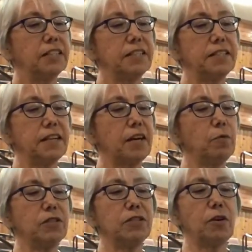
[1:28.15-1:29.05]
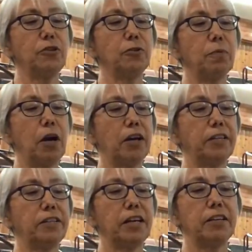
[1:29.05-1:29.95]
To say what's on your
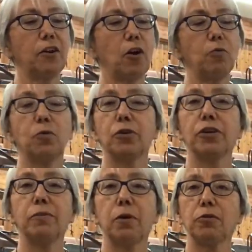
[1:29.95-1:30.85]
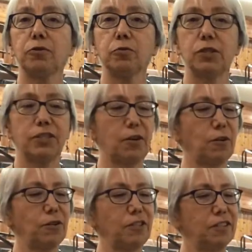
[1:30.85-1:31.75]
mind and not worry about the
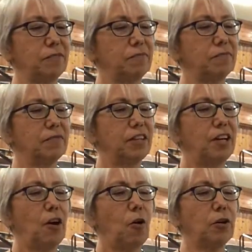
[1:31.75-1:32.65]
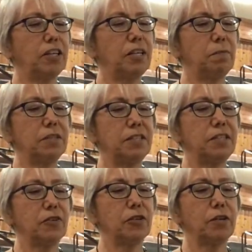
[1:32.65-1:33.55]
result, or keep a
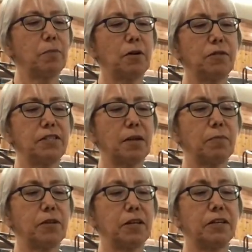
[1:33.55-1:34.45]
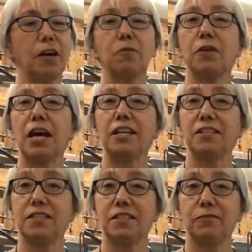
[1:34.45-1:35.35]
secret about something, now that
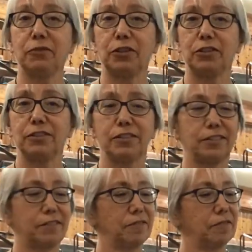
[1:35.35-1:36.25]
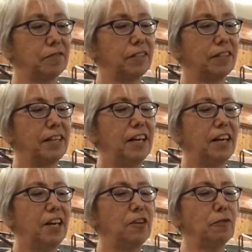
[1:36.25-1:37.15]
is difficult.
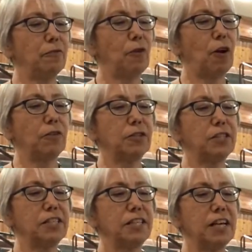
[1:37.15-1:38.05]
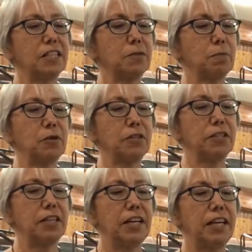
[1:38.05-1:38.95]
Your father is an expert,
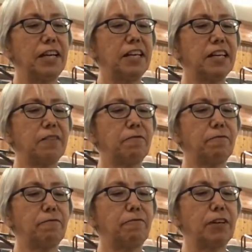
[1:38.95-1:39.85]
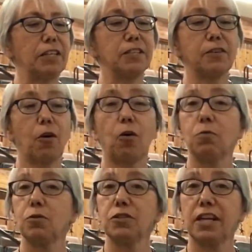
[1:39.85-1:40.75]
he can fix
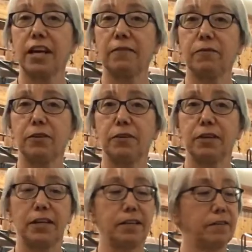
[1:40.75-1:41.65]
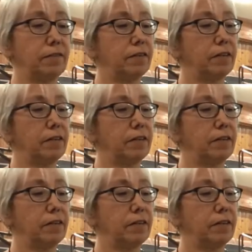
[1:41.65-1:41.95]
almost everything.